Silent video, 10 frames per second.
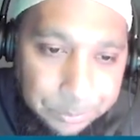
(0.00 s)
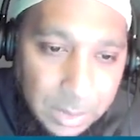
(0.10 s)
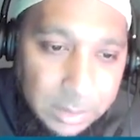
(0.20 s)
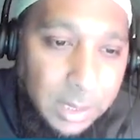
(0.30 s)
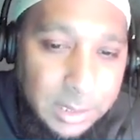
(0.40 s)

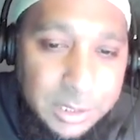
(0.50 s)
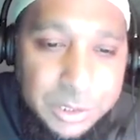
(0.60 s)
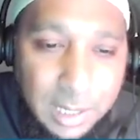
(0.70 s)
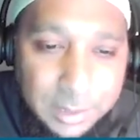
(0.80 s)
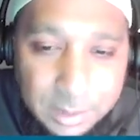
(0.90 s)
Yeah,
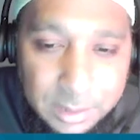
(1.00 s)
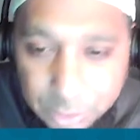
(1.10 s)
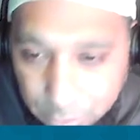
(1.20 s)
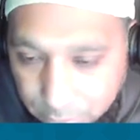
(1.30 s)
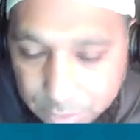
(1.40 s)
each line is a
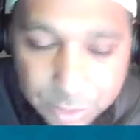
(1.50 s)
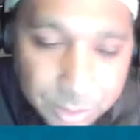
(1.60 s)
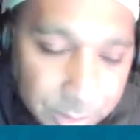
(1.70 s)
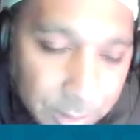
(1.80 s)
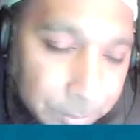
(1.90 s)
generation.
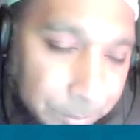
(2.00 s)
Yeah.